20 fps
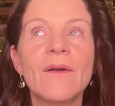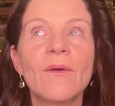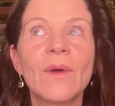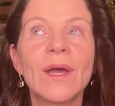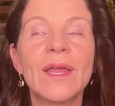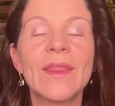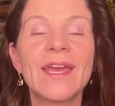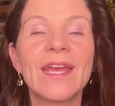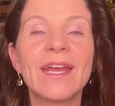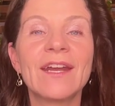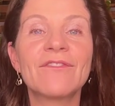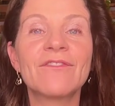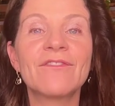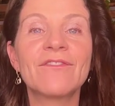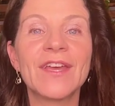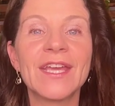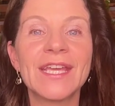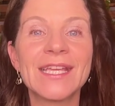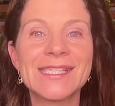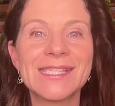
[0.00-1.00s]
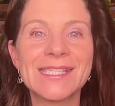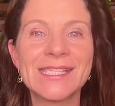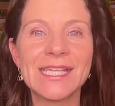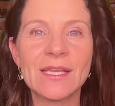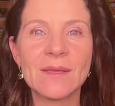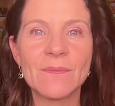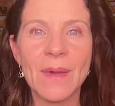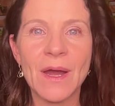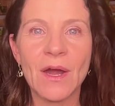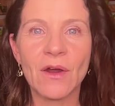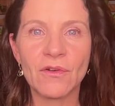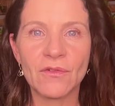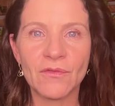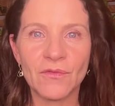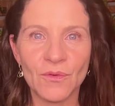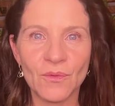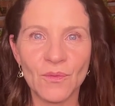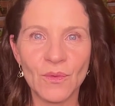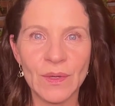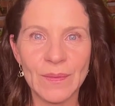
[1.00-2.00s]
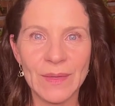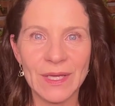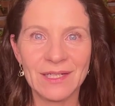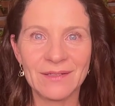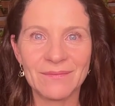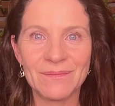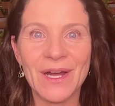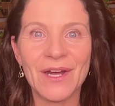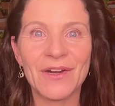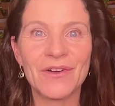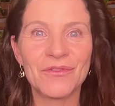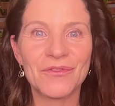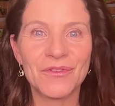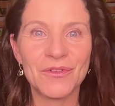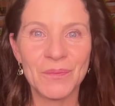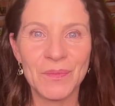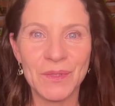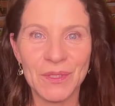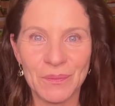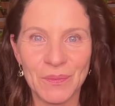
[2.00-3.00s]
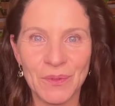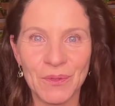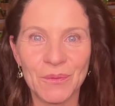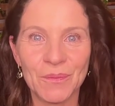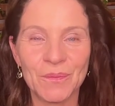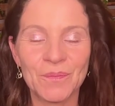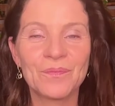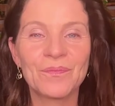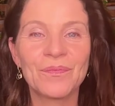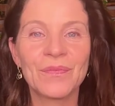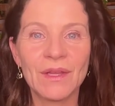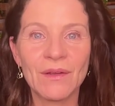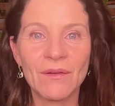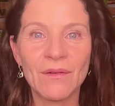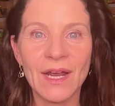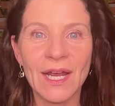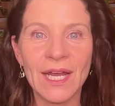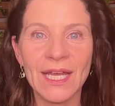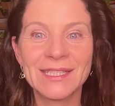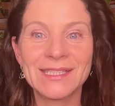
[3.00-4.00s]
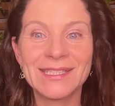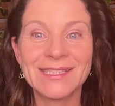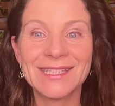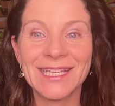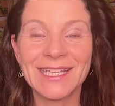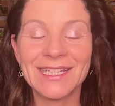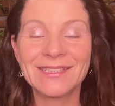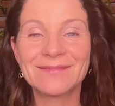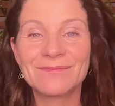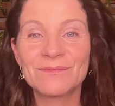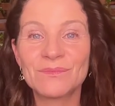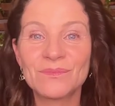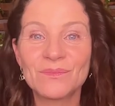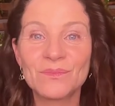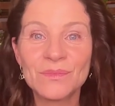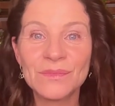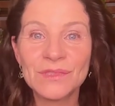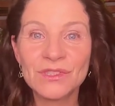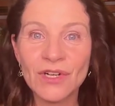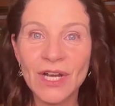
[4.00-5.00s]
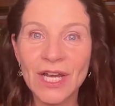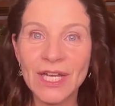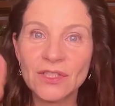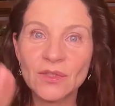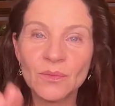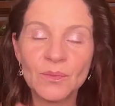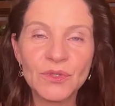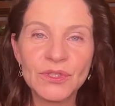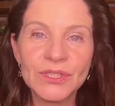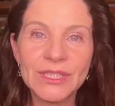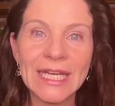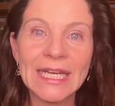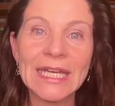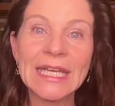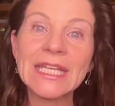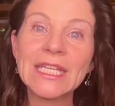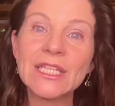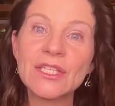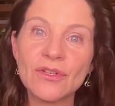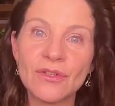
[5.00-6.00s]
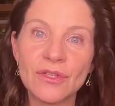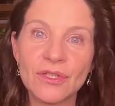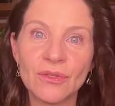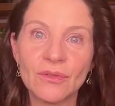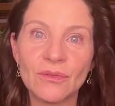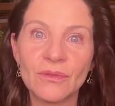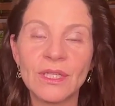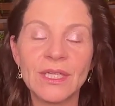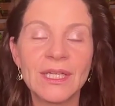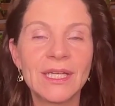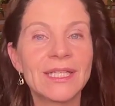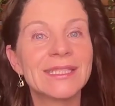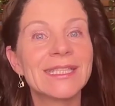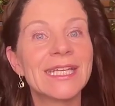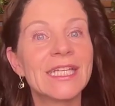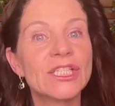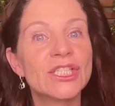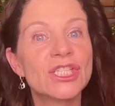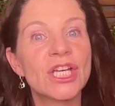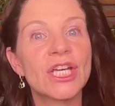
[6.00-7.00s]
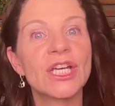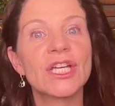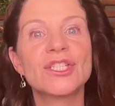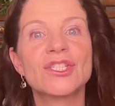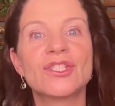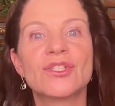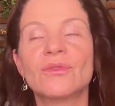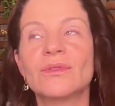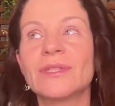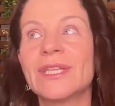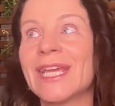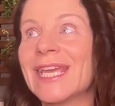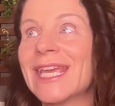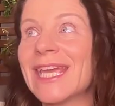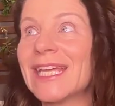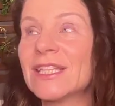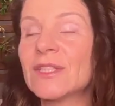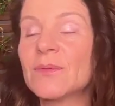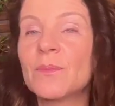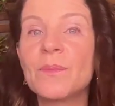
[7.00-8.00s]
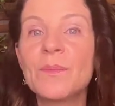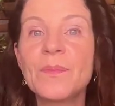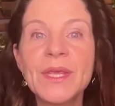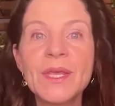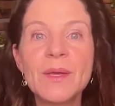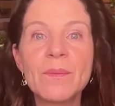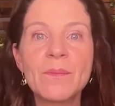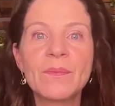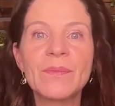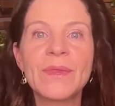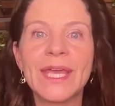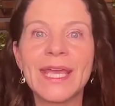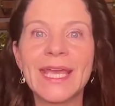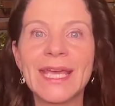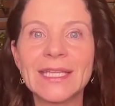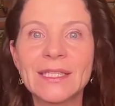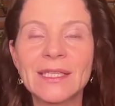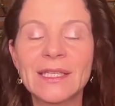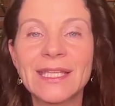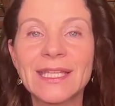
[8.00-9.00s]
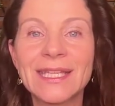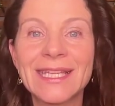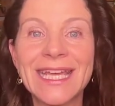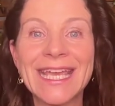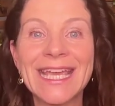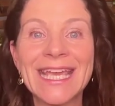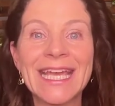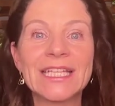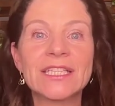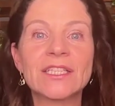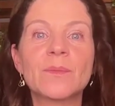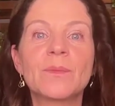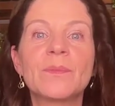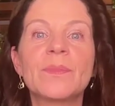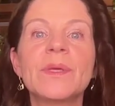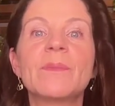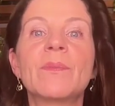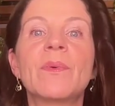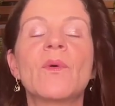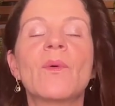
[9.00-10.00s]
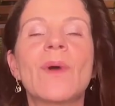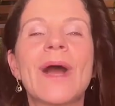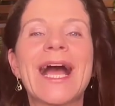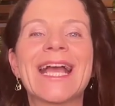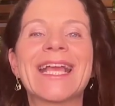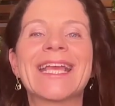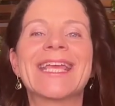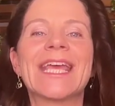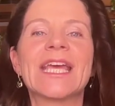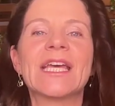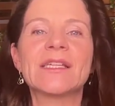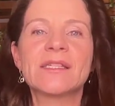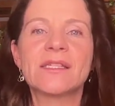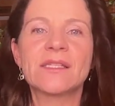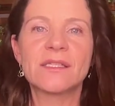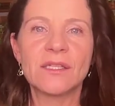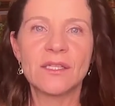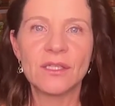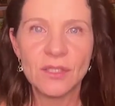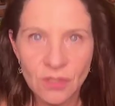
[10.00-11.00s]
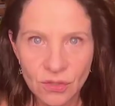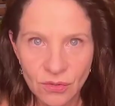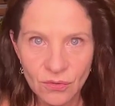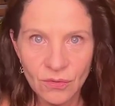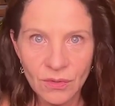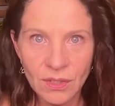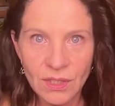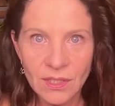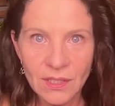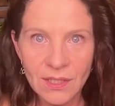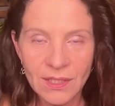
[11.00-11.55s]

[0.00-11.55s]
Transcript: when they are facing powerful women, powerful people, right? They try to put a lid on you. They judge you. They gather people against you.